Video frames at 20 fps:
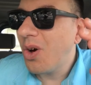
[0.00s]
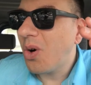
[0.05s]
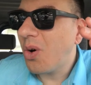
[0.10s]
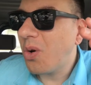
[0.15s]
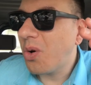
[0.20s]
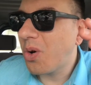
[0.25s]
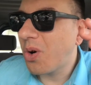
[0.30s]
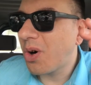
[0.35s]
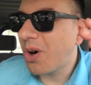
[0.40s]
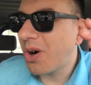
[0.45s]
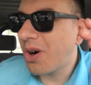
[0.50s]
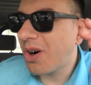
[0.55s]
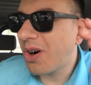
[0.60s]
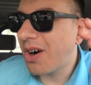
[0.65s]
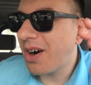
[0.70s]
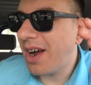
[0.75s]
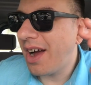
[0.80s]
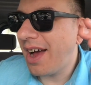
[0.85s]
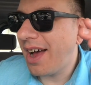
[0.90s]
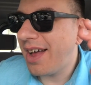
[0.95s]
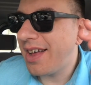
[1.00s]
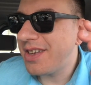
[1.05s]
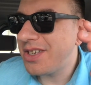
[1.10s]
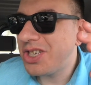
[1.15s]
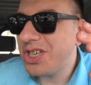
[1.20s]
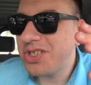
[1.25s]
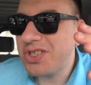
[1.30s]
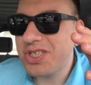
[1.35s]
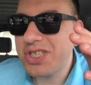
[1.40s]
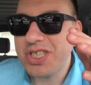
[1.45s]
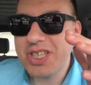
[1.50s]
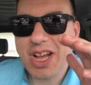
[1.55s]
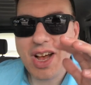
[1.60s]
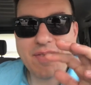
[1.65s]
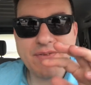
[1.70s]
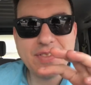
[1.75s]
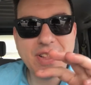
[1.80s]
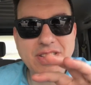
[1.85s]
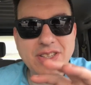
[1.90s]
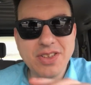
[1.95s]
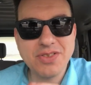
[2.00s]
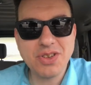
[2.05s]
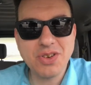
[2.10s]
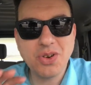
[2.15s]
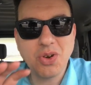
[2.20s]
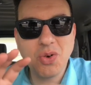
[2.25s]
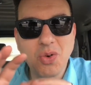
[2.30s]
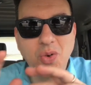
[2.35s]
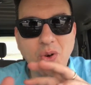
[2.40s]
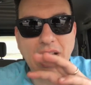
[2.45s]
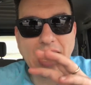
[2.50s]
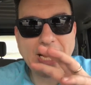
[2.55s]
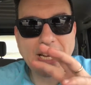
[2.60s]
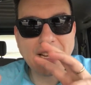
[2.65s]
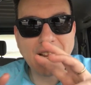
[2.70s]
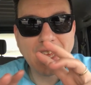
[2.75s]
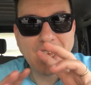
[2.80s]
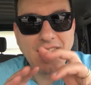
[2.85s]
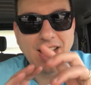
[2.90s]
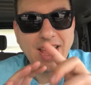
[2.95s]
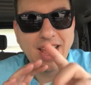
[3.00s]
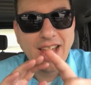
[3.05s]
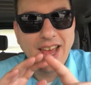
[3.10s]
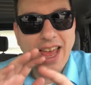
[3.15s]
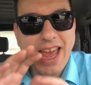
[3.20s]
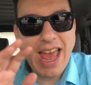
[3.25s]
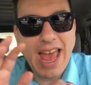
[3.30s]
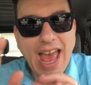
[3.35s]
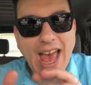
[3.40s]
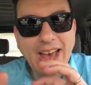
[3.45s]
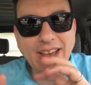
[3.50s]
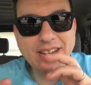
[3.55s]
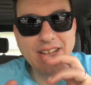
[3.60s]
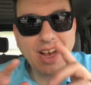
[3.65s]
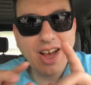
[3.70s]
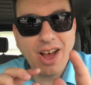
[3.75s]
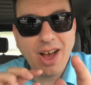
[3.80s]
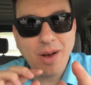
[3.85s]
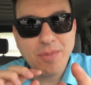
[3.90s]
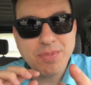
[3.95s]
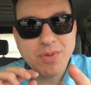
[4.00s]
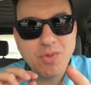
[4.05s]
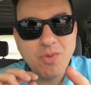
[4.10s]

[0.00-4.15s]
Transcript: Or just stuff that doesn't quite add up.